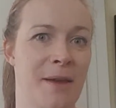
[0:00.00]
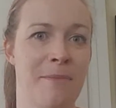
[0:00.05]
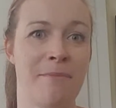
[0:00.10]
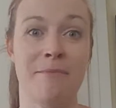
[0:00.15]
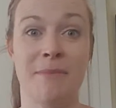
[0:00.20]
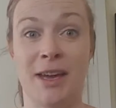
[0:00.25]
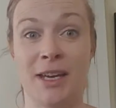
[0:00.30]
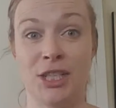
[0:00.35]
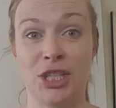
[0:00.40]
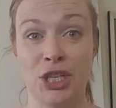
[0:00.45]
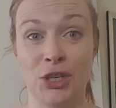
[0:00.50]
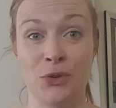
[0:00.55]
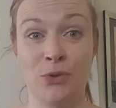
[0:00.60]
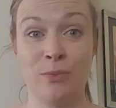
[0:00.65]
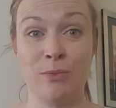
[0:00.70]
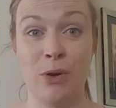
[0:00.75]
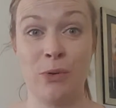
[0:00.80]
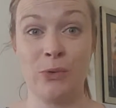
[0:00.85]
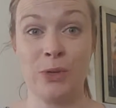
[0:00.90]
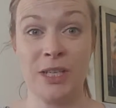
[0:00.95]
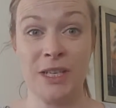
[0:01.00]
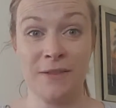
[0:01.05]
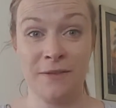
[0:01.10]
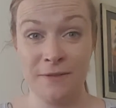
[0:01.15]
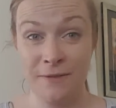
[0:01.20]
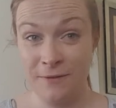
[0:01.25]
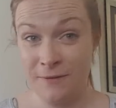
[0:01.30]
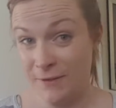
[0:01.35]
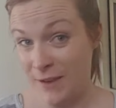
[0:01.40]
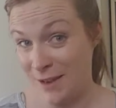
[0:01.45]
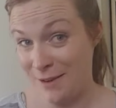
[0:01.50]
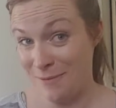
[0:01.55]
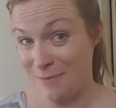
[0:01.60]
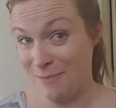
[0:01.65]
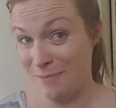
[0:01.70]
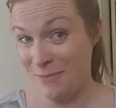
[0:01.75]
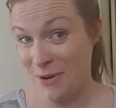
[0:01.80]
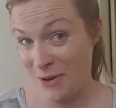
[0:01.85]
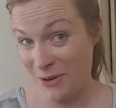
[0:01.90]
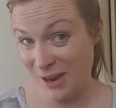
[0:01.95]
Magical Multifit
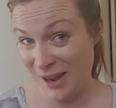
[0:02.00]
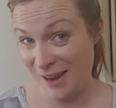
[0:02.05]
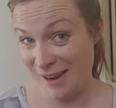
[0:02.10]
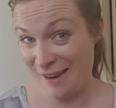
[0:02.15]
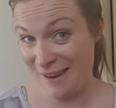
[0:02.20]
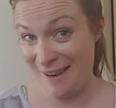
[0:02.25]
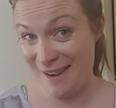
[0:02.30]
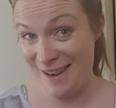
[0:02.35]
Pocket